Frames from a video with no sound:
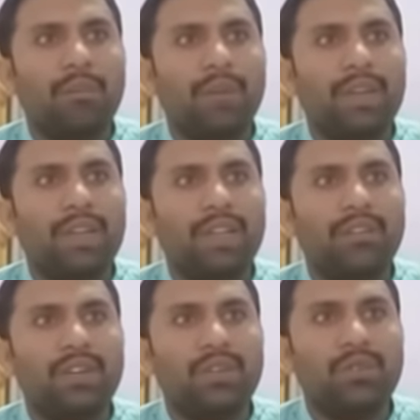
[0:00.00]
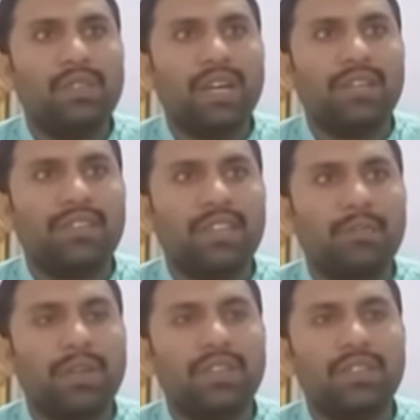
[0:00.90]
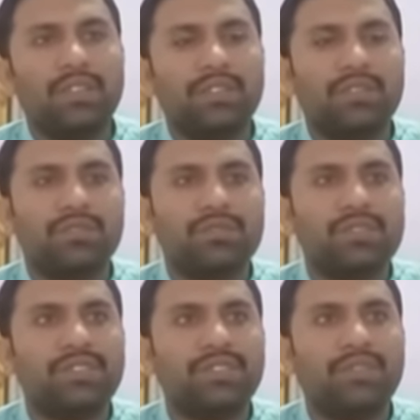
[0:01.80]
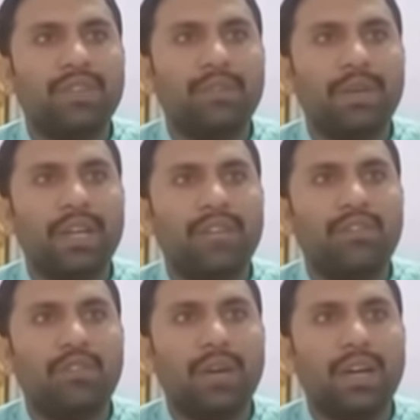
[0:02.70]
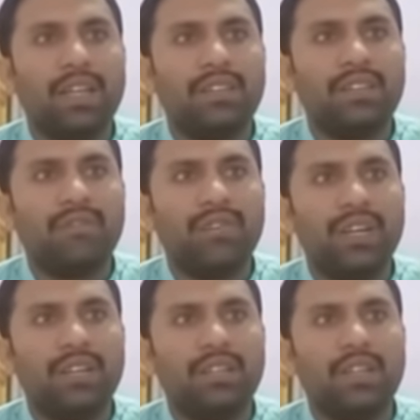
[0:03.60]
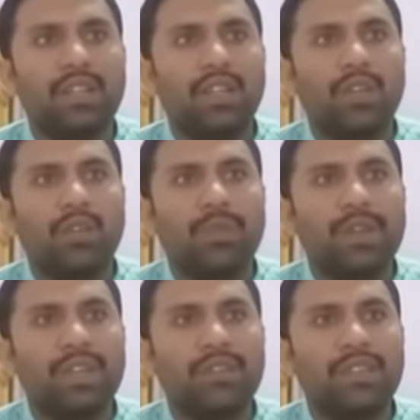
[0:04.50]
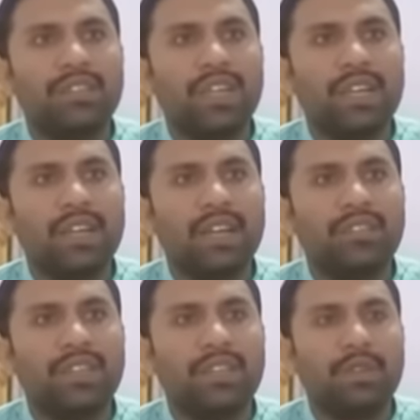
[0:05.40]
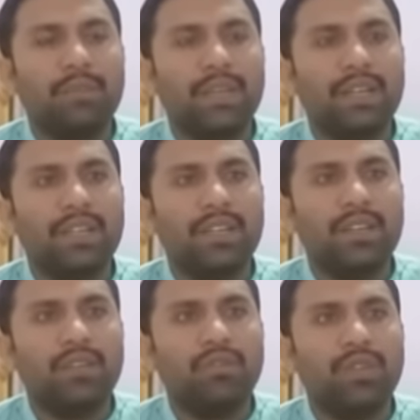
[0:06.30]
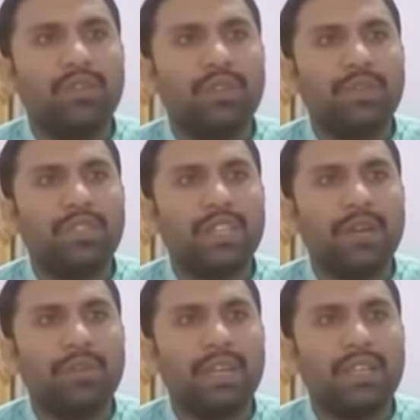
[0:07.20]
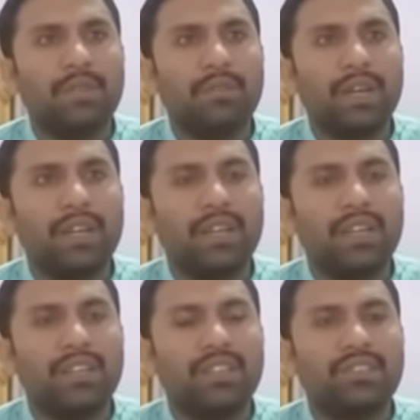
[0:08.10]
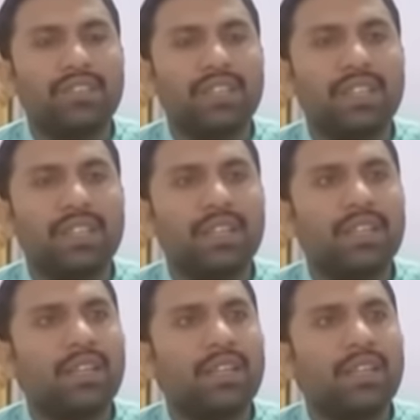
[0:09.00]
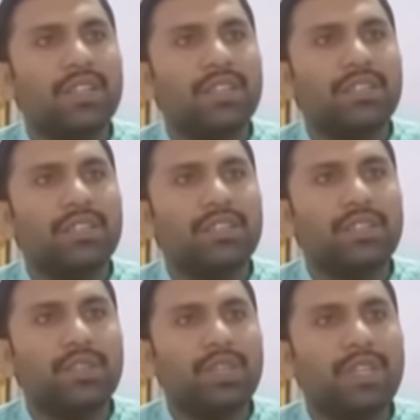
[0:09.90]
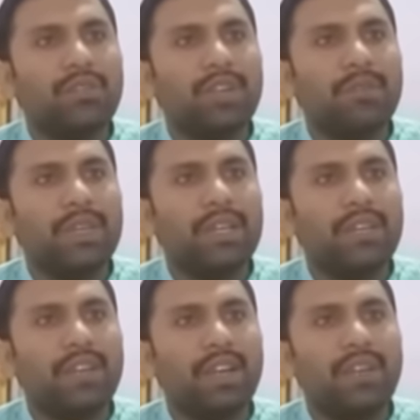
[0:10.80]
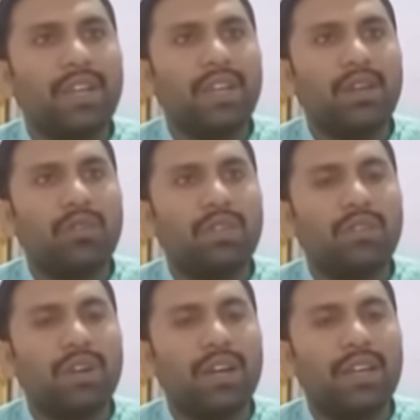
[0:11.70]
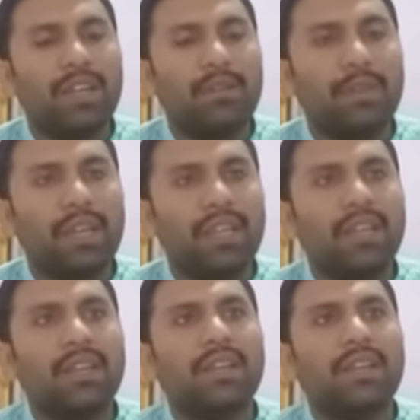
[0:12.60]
Bunty will do the assignment. Students will play football in the field. Rubina will join us in the meeting. We will be shopping in the market this Sunday. Julie will be traveling around the world in May.